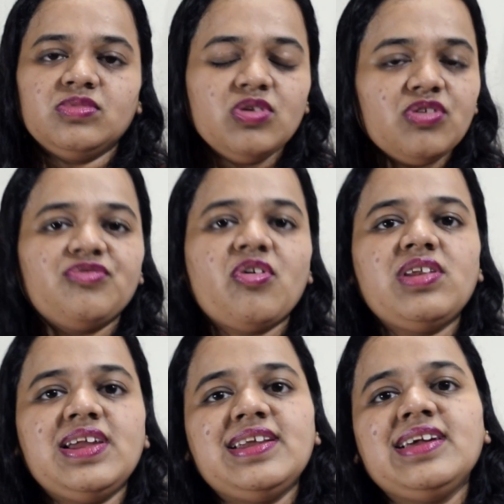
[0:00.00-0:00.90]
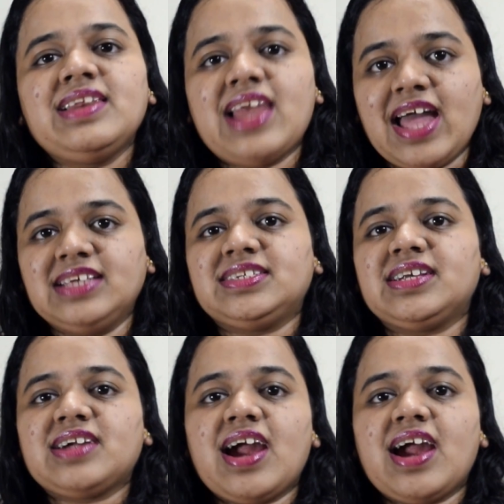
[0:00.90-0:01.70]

Look for leading lines that